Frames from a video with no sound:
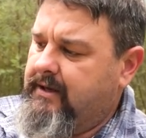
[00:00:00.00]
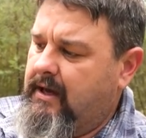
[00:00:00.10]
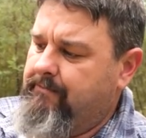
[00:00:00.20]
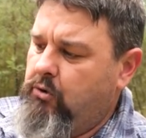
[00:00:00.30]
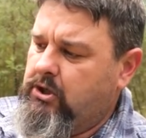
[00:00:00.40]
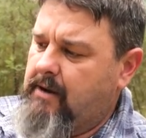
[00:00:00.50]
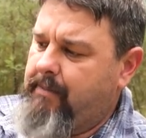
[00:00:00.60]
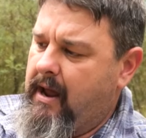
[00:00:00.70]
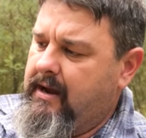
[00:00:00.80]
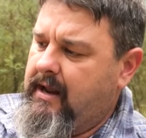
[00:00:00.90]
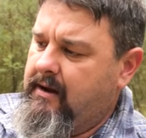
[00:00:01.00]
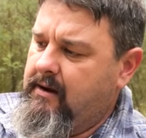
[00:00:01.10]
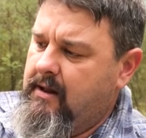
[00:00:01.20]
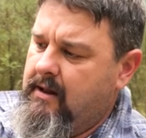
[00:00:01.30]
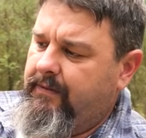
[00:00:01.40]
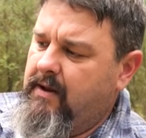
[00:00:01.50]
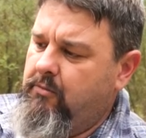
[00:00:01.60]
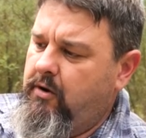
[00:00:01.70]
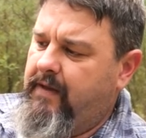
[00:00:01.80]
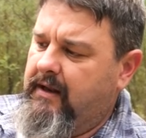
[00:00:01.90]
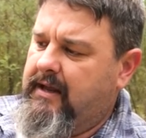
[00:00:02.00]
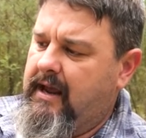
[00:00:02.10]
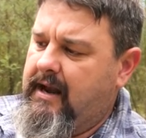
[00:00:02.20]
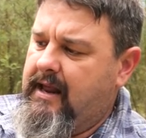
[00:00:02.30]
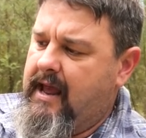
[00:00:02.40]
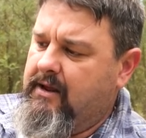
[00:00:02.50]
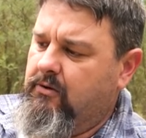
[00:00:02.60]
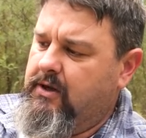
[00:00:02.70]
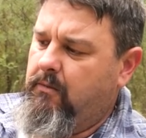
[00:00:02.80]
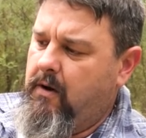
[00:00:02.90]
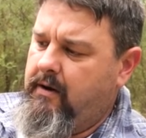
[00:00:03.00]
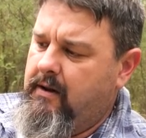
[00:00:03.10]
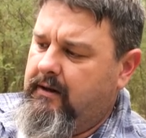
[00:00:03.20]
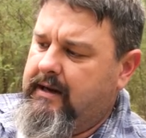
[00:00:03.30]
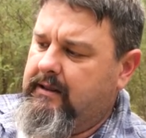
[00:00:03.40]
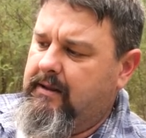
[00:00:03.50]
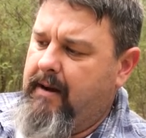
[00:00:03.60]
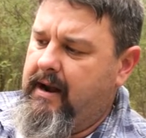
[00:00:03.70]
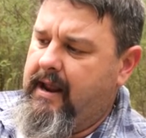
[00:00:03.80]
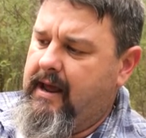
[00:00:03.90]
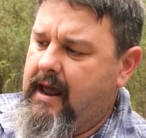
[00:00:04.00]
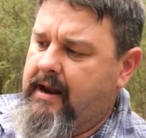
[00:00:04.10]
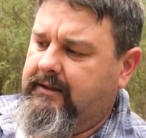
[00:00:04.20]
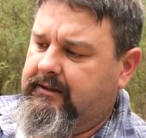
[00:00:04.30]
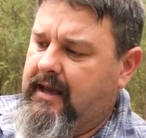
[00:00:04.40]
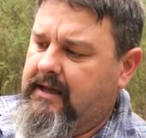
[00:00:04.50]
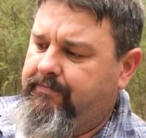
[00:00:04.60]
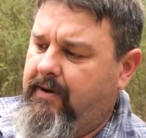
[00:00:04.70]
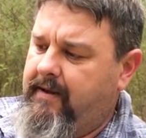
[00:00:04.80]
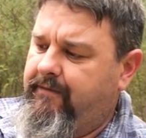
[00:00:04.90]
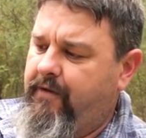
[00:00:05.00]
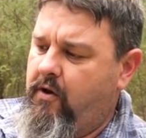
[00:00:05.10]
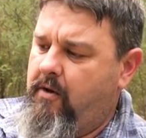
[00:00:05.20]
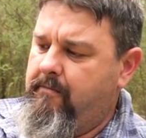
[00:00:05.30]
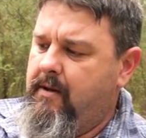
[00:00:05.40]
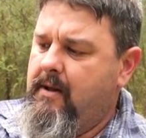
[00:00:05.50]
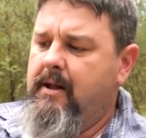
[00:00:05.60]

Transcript: So you can push that button in, then move that to any angle you want, take the button out, and it stays pretty firm.